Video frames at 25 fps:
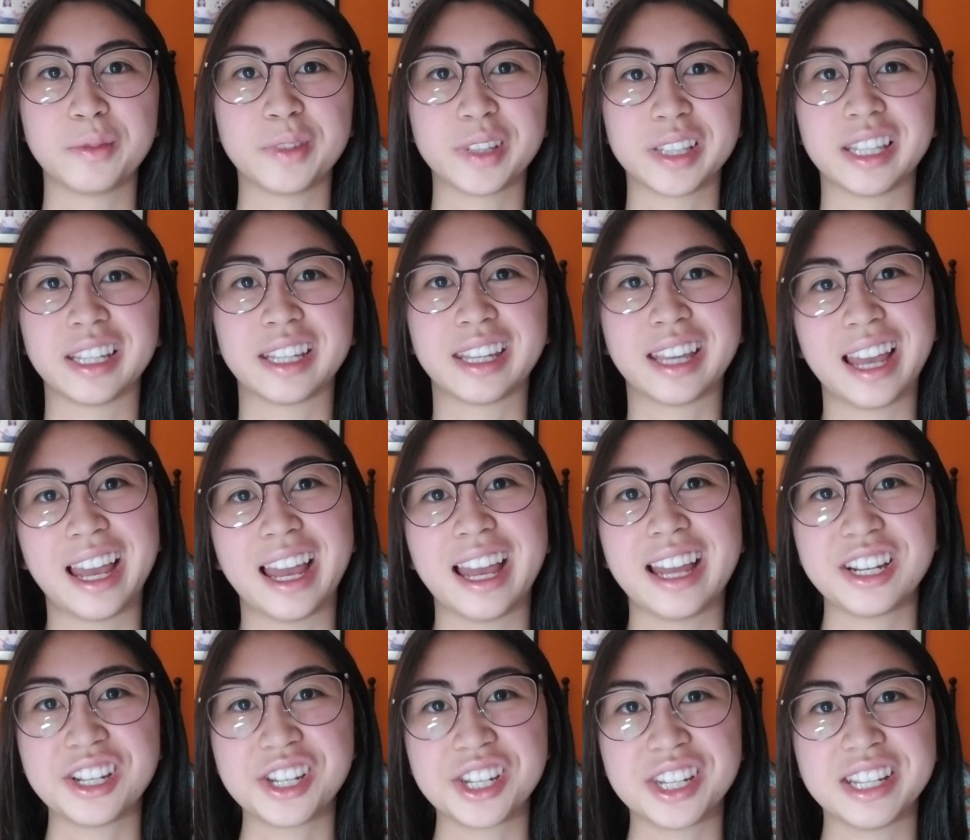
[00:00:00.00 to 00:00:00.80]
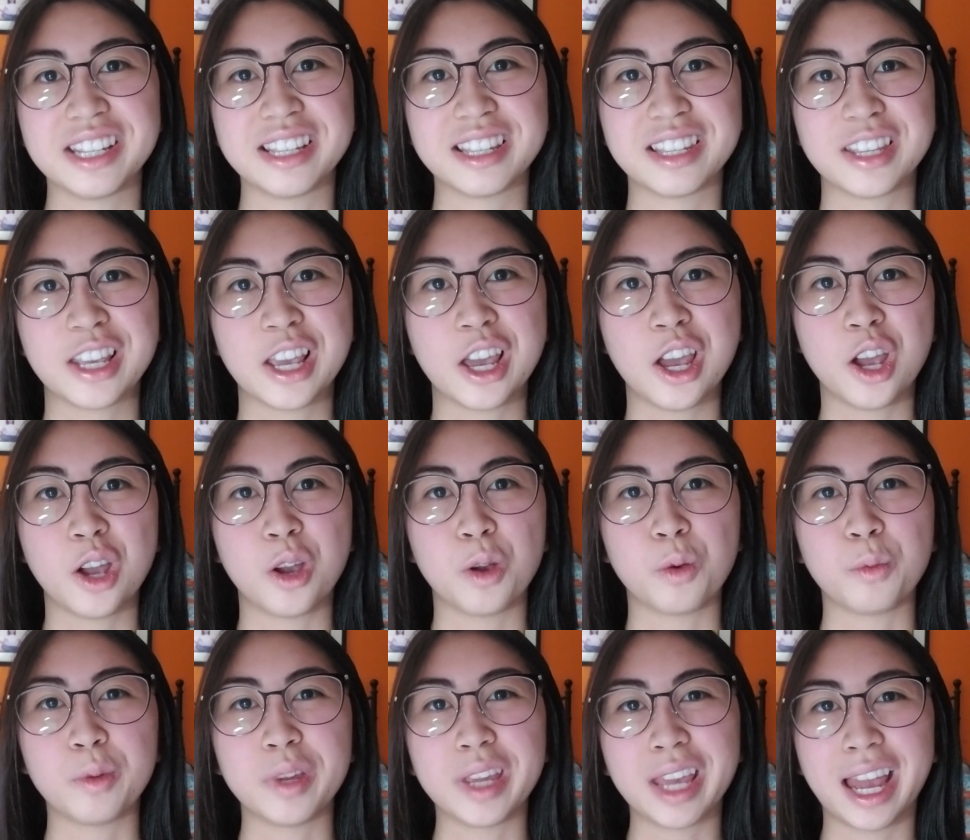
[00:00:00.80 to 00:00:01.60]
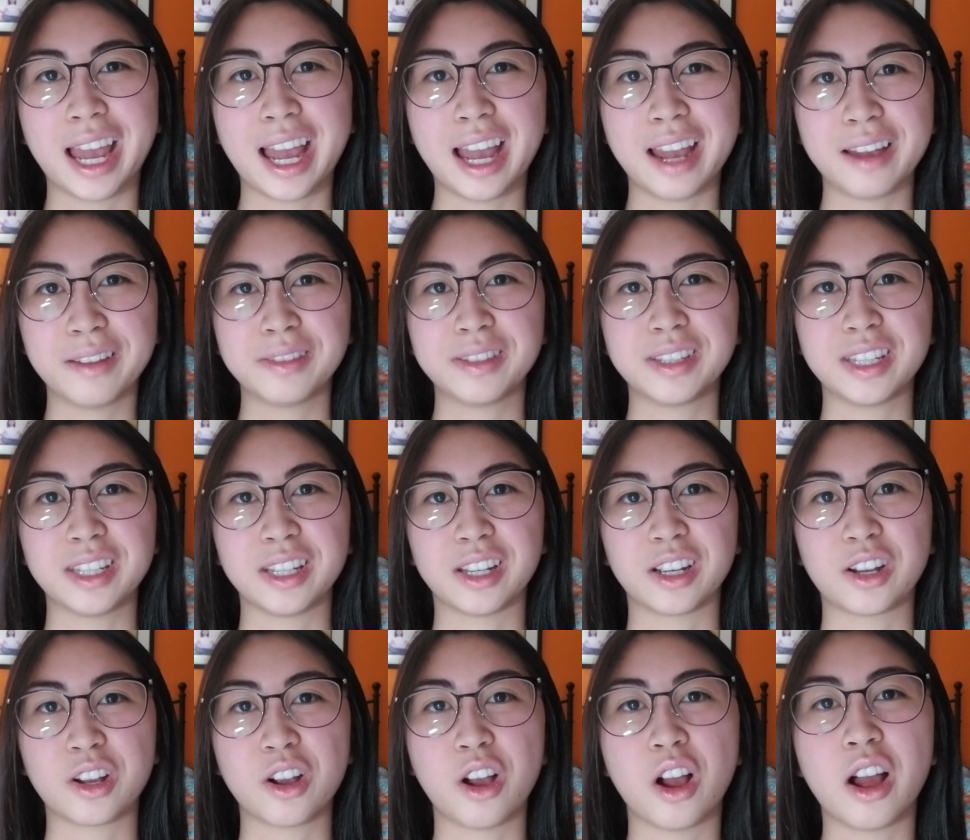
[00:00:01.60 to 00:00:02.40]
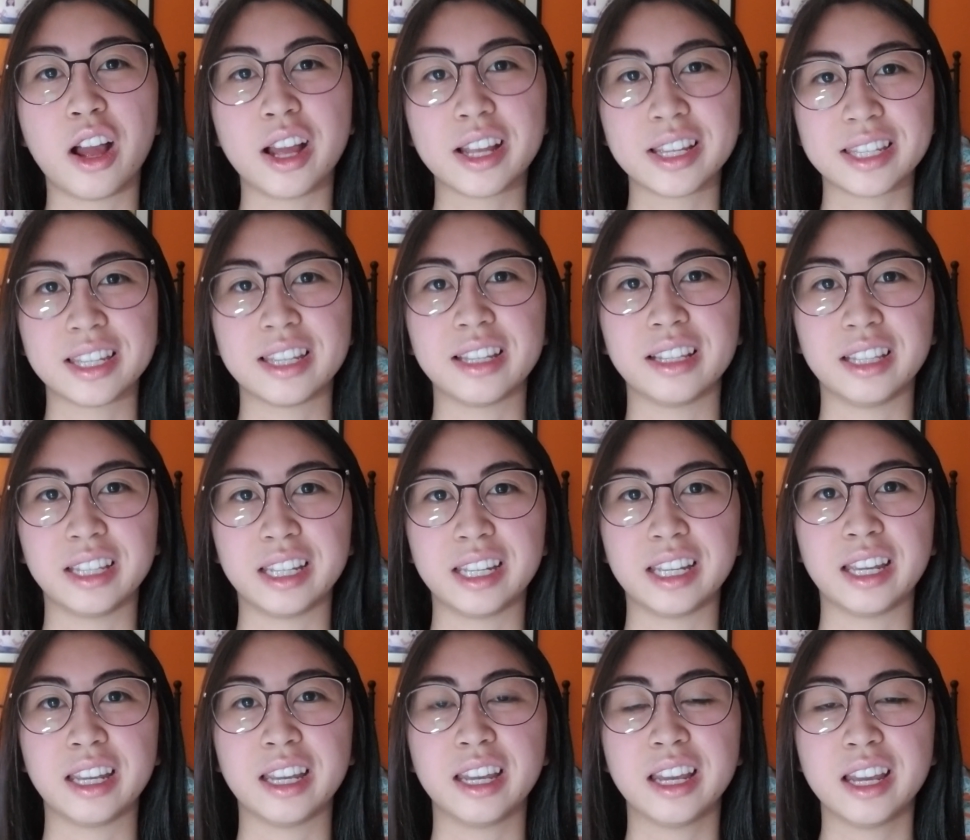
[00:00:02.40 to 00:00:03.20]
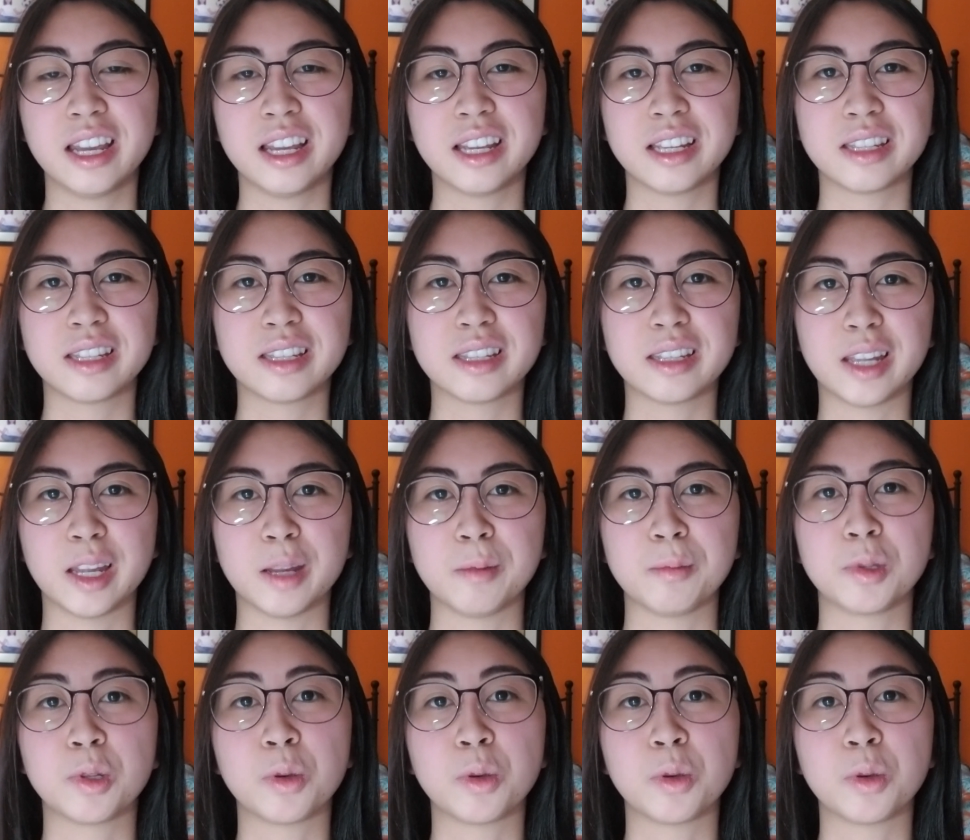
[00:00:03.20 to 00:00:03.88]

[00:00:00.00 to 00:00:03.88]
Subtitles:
But the catch is we have to constantly step